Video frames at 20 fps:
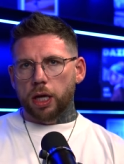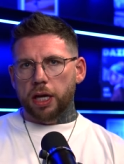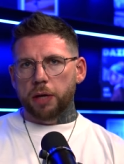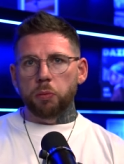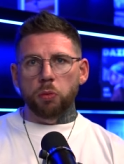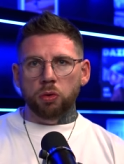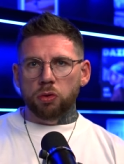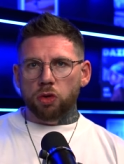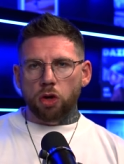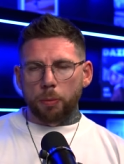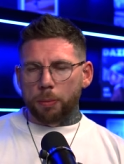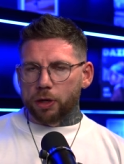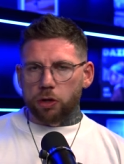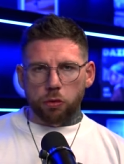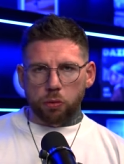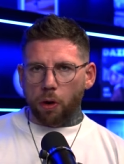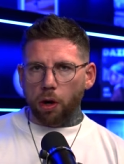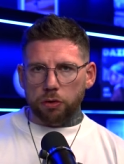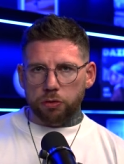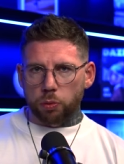It wouldn't come
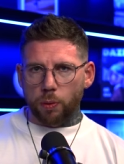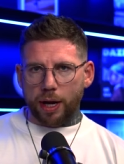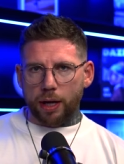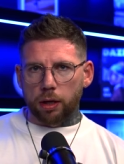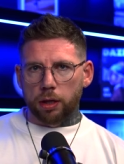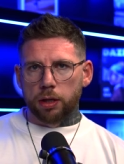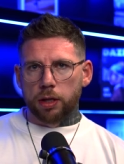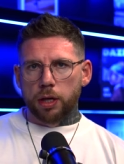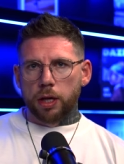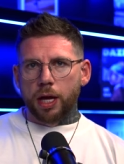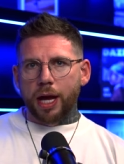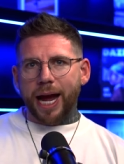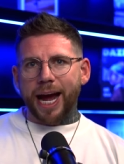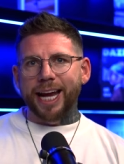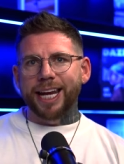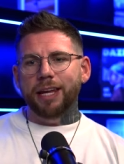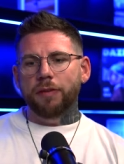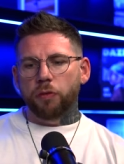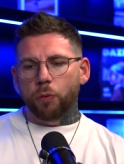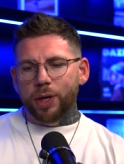across well.
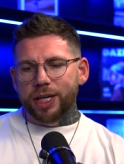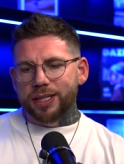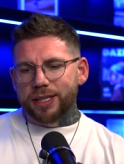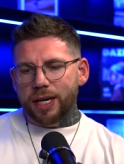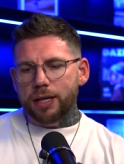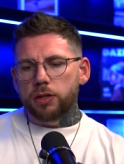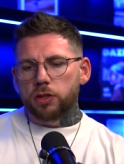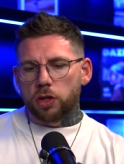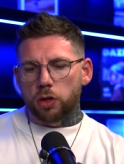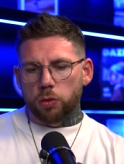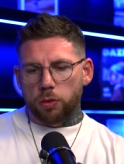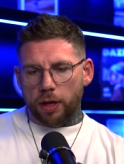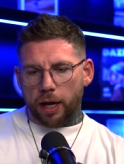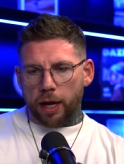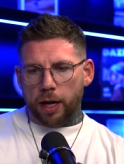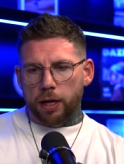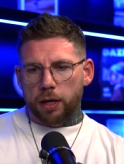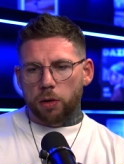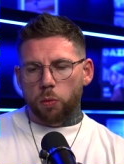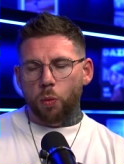And if we did do
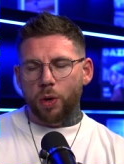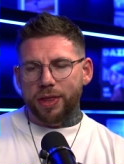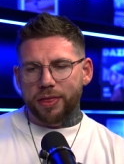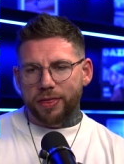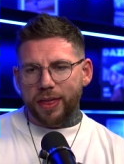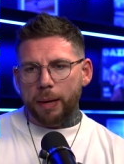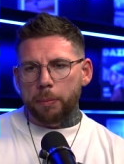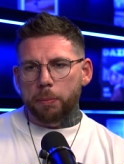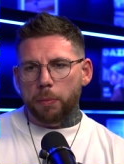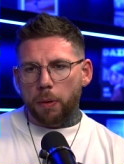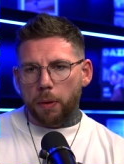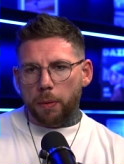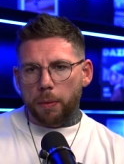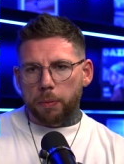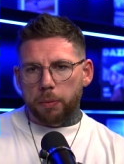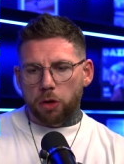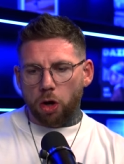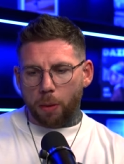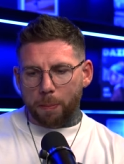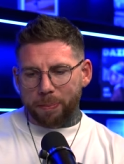that, we're then
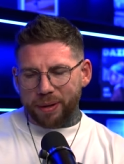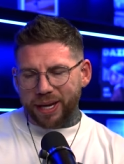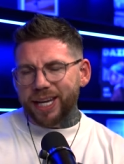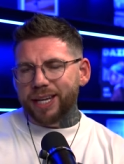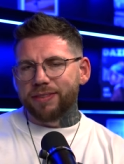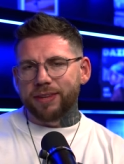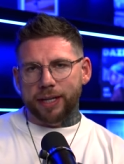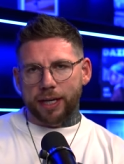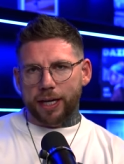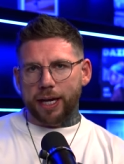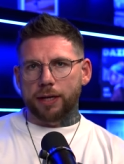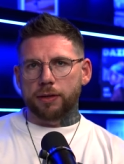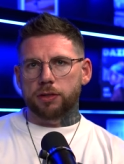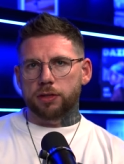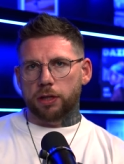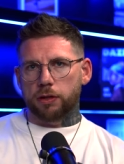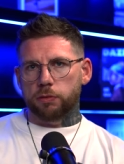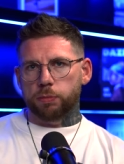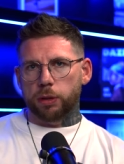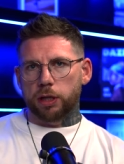competing against
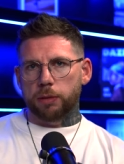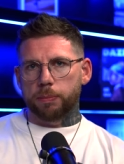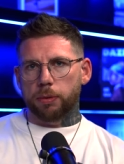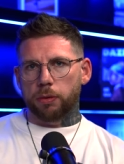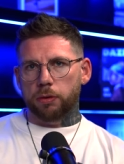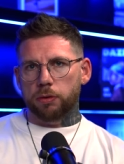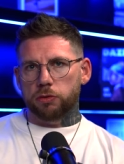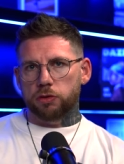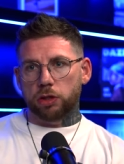those people.